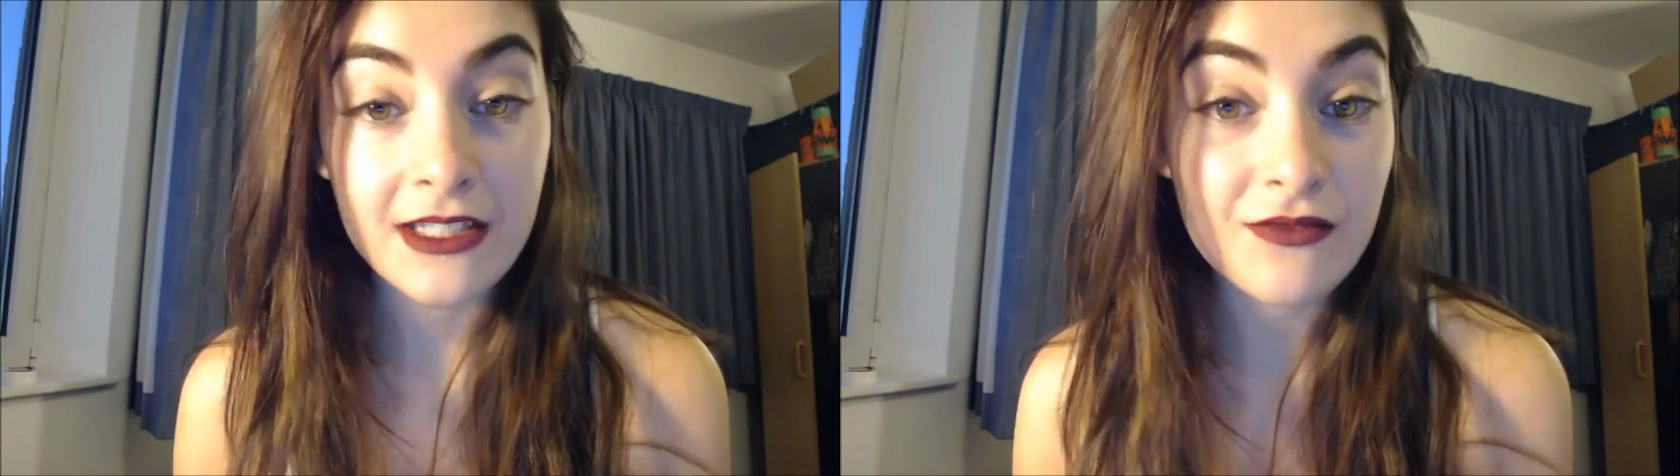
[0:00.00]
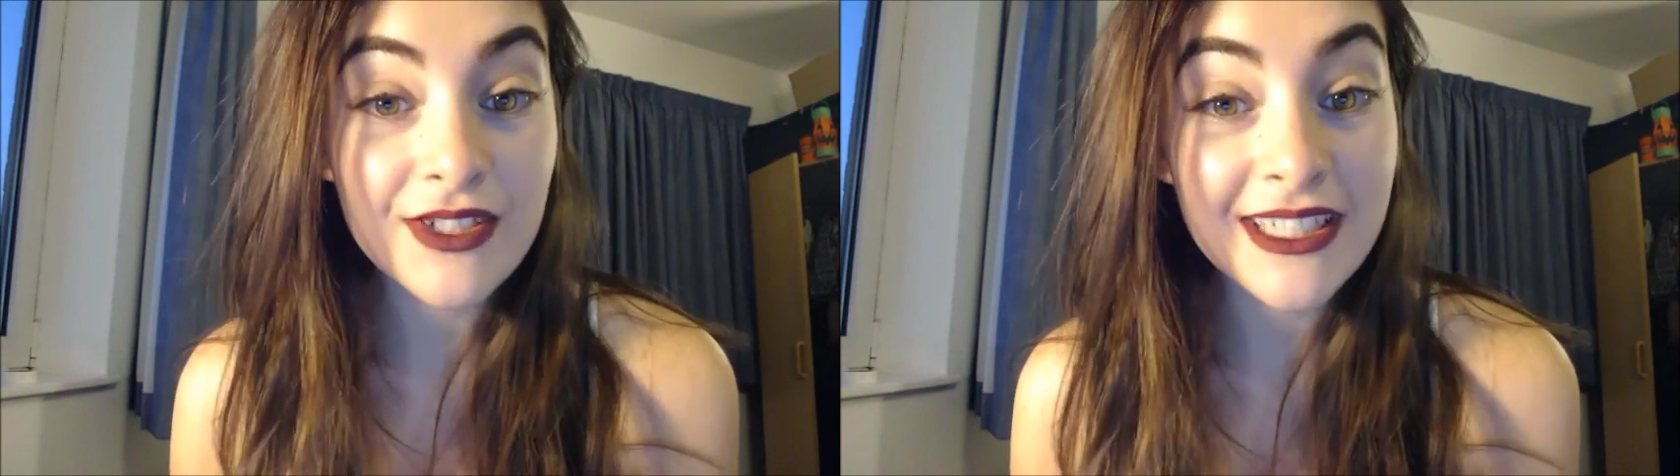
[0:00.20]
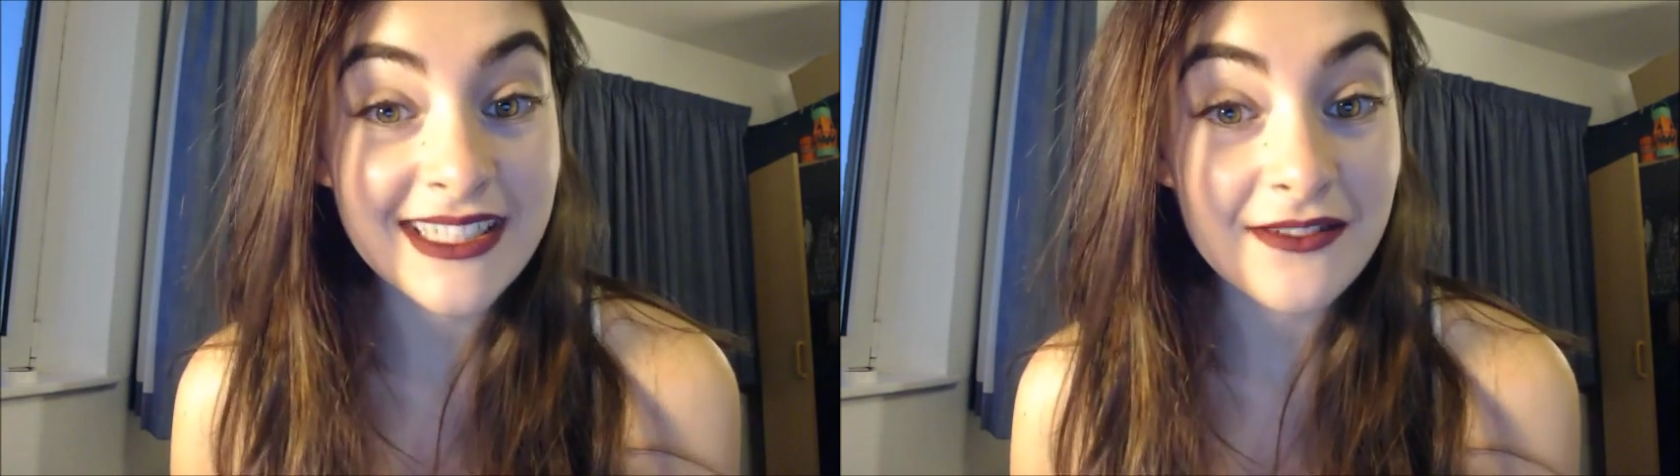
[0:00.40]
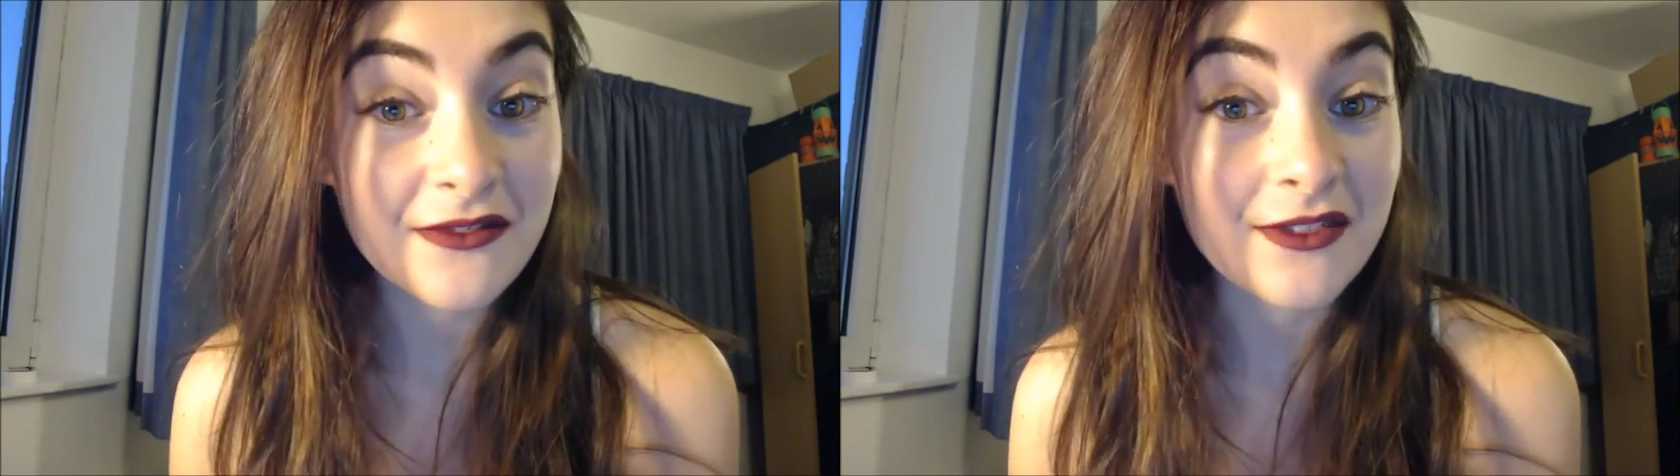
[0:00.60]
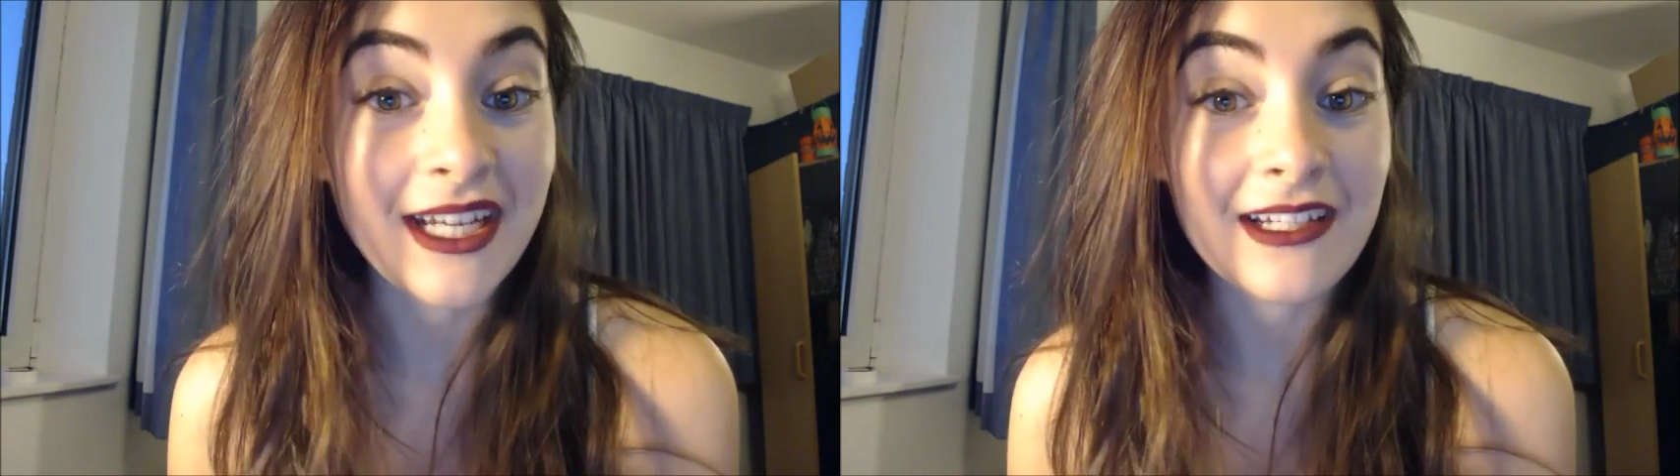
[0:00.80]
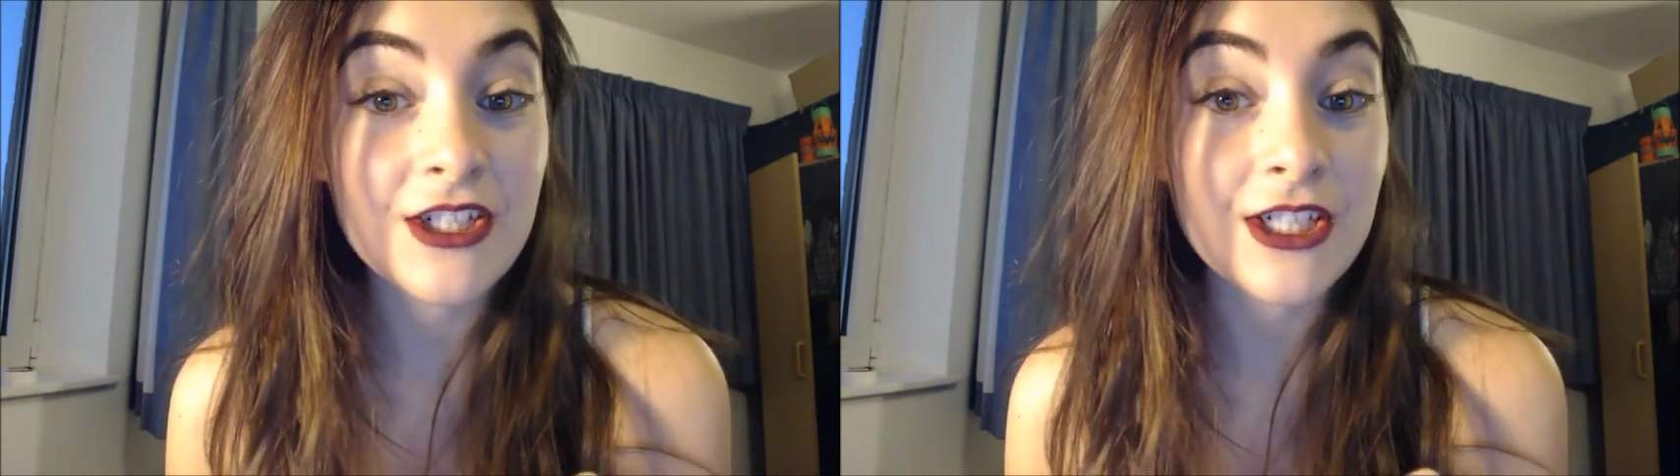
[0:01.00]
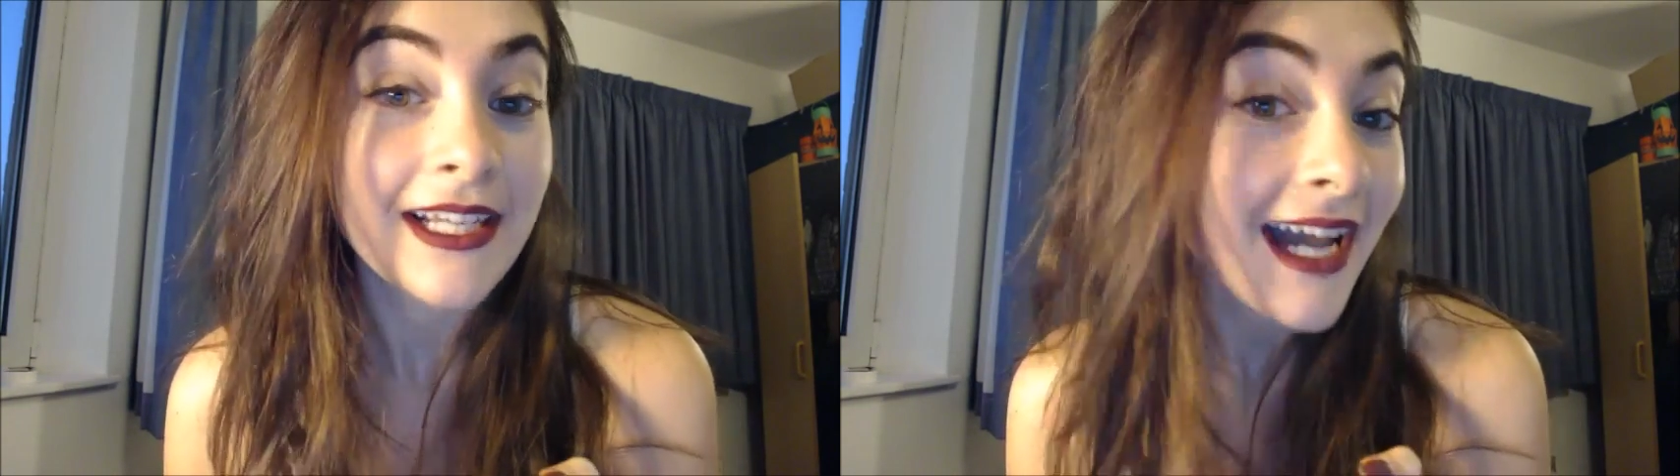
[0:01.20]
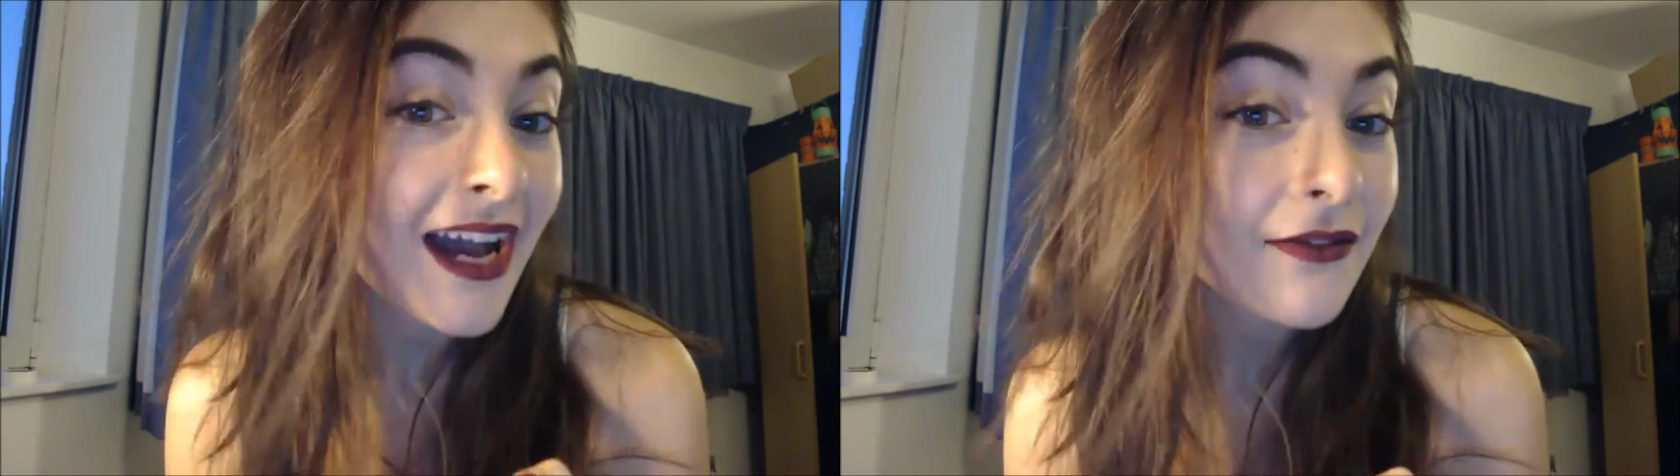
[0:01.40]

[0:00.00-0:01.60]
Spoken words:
It's really different actually.